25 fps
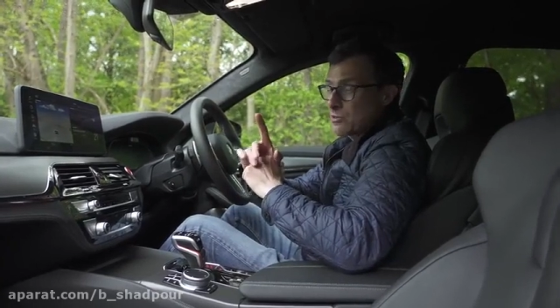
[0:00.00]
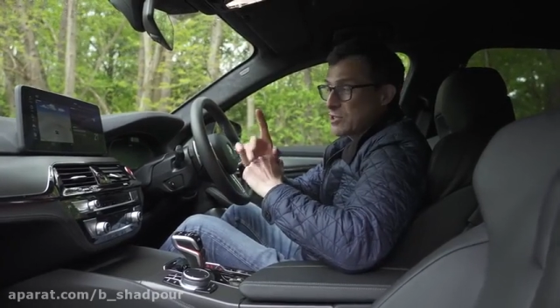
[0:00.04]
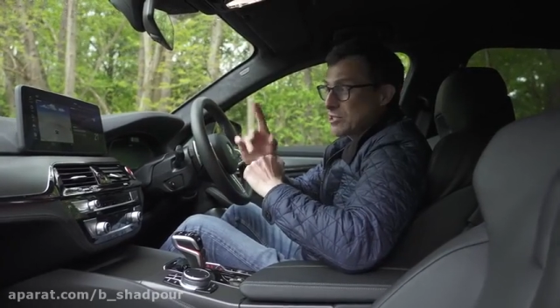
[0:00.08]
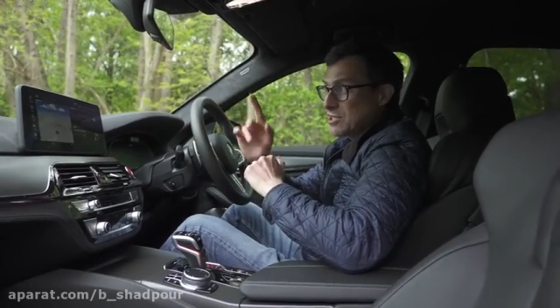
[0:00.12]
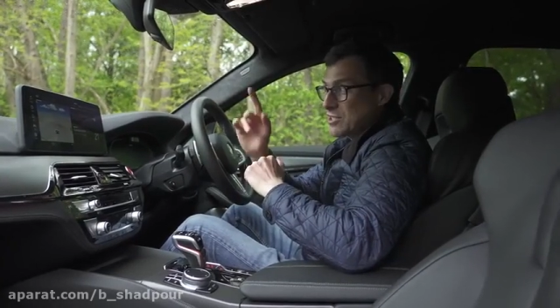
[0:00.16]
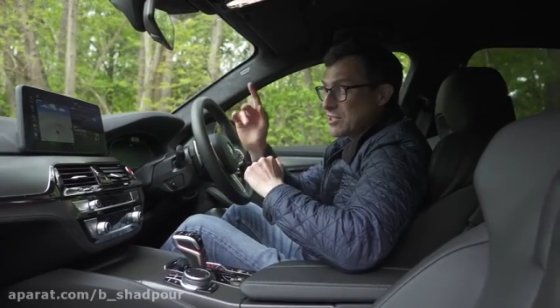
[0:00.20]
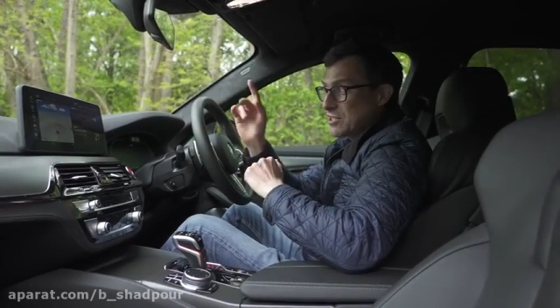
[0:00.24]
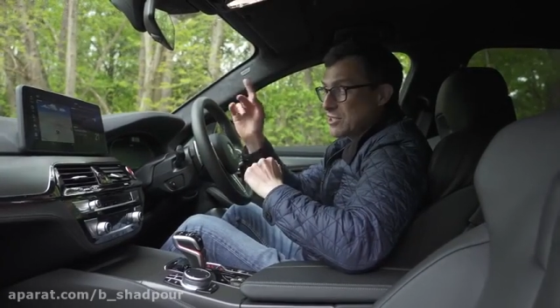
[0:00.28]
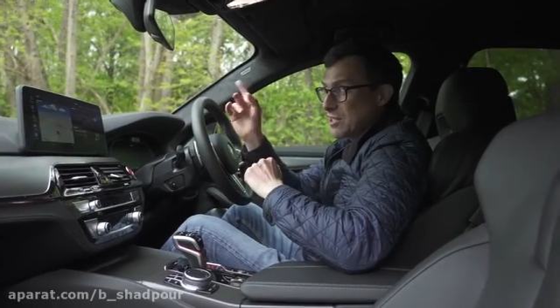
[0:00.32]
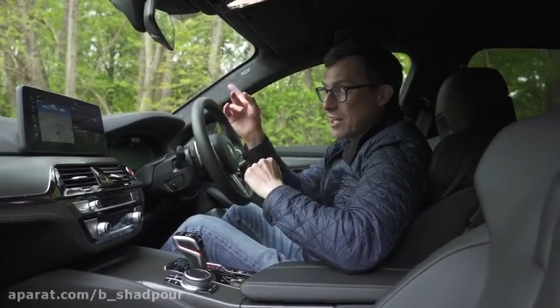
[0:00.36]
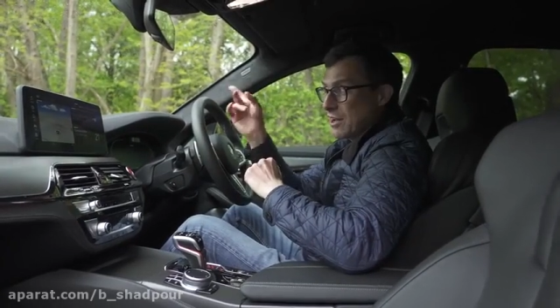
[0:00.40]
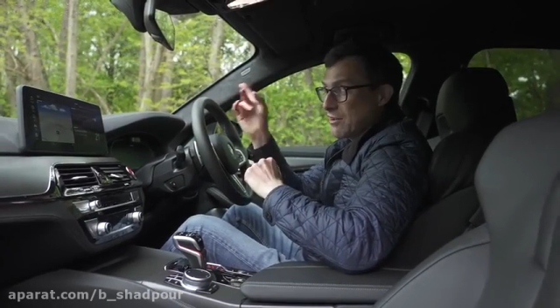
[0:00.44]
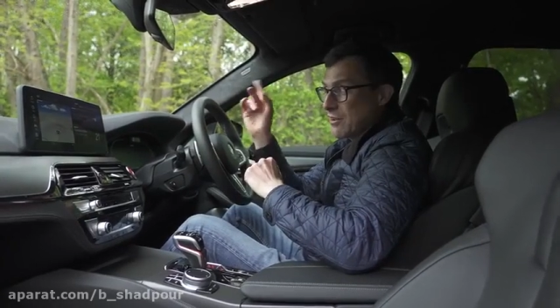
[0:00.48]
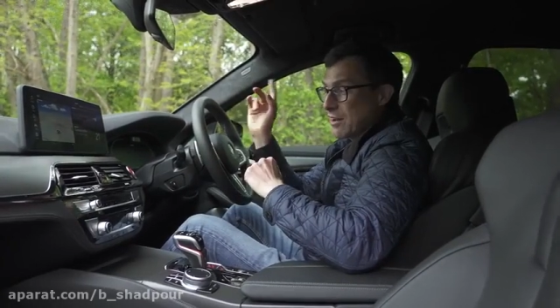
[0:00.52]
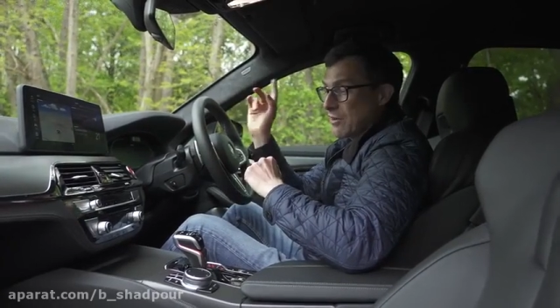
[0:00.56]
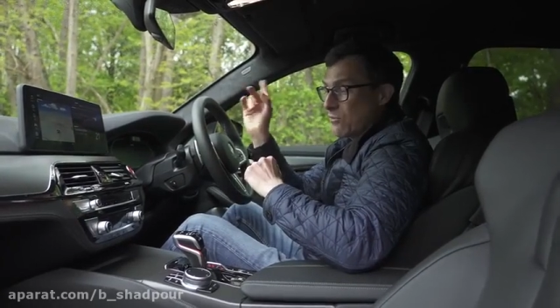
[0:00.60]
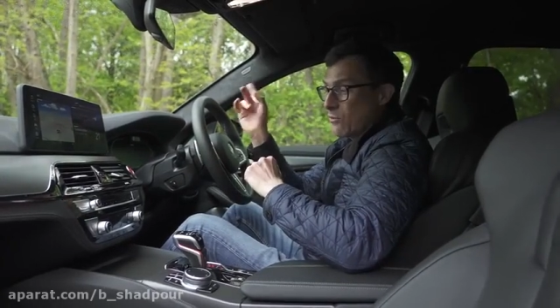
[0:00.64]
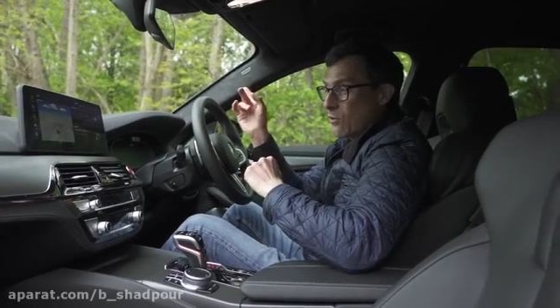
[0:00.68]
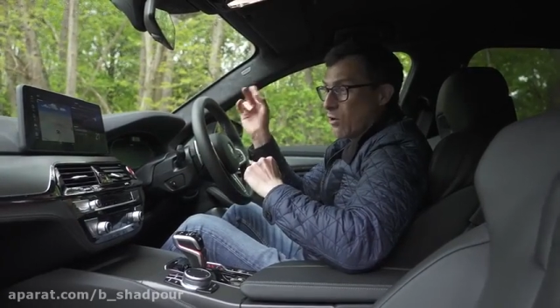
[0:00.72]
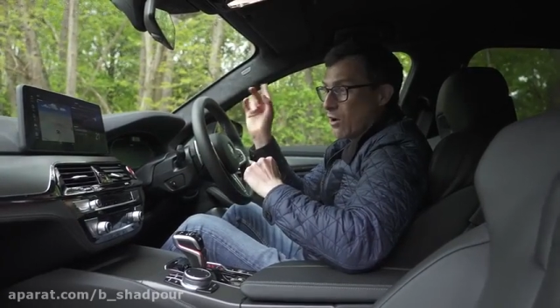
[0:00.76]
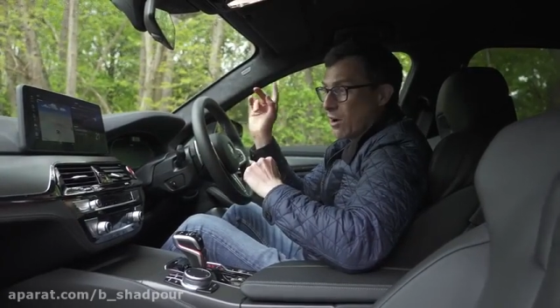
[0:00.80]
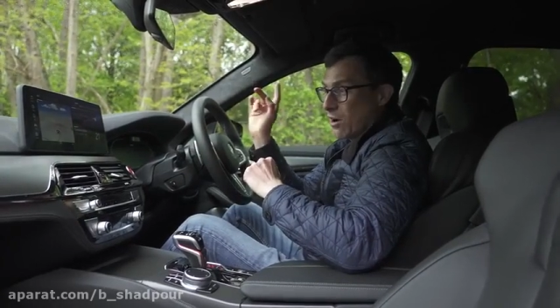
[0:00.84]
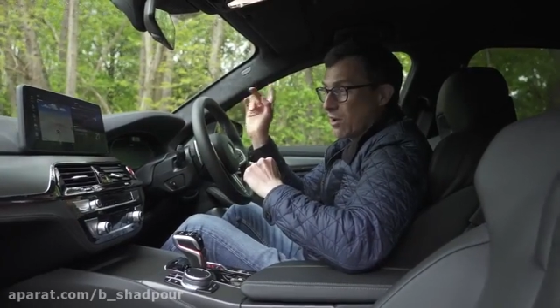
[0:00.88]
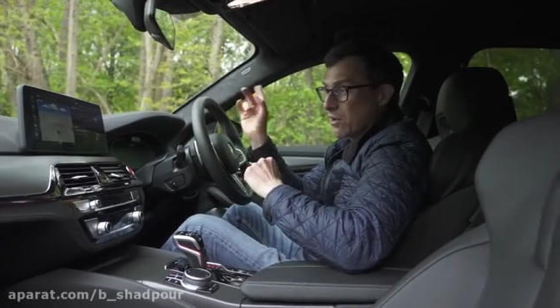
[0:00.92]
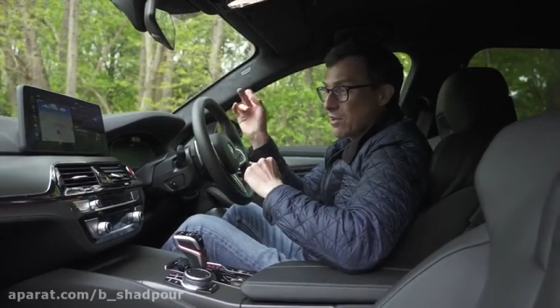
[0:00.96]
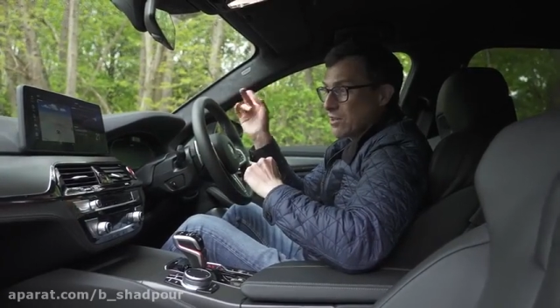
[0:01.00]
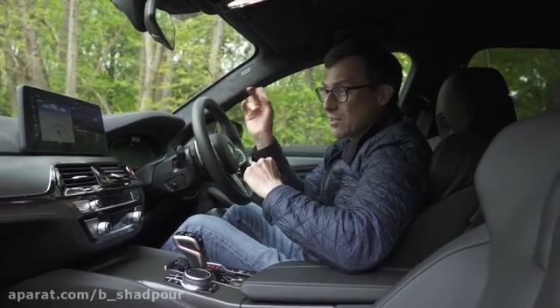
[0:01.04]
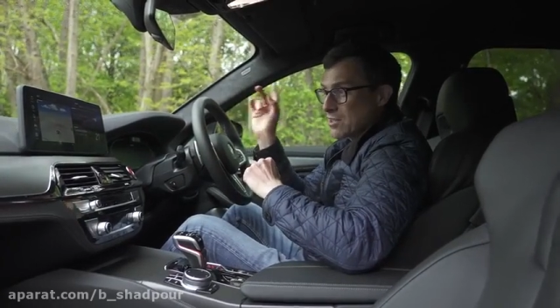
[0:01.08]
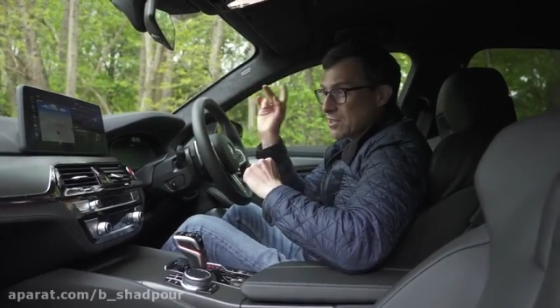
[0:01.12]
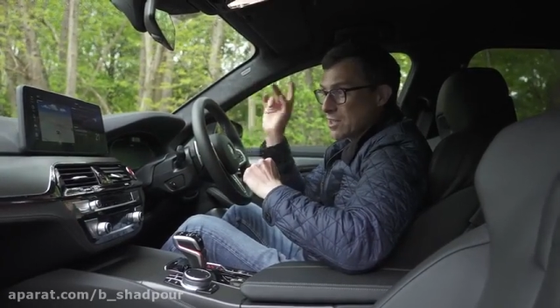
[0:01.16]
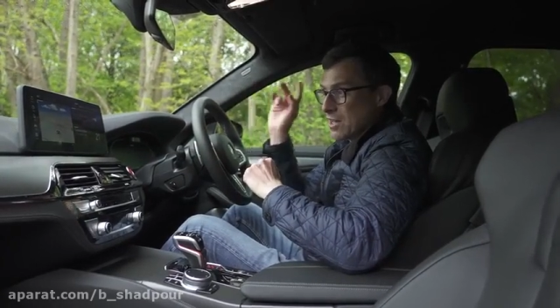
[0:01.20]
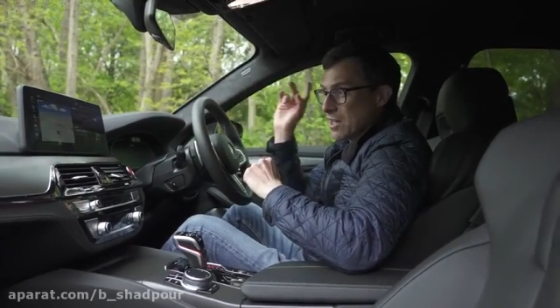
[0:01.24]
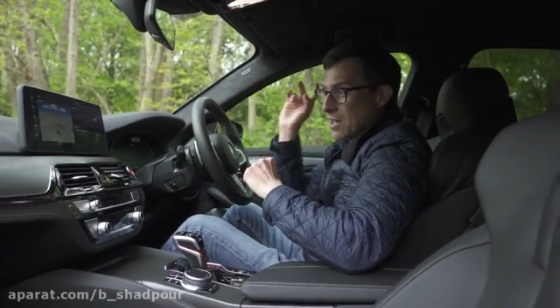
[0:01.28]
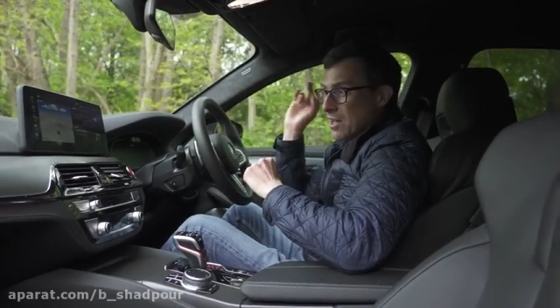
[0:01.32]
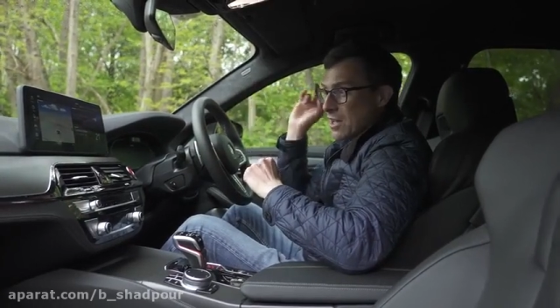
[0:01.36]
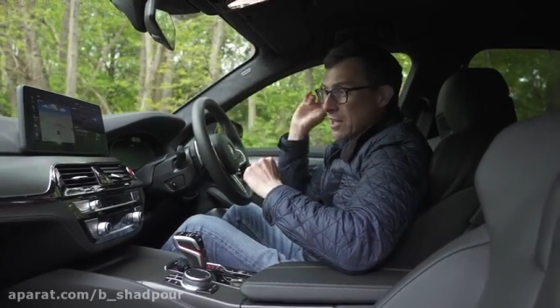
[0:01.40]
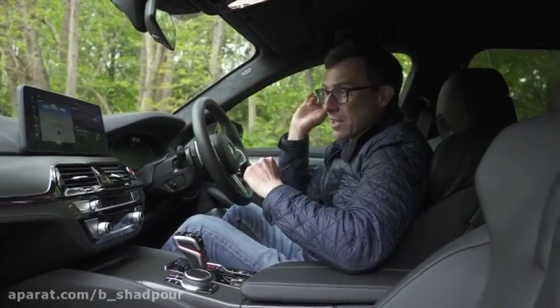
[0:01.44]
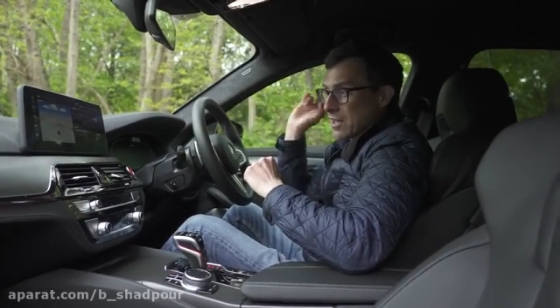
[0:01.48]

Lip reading: which you don't have wireless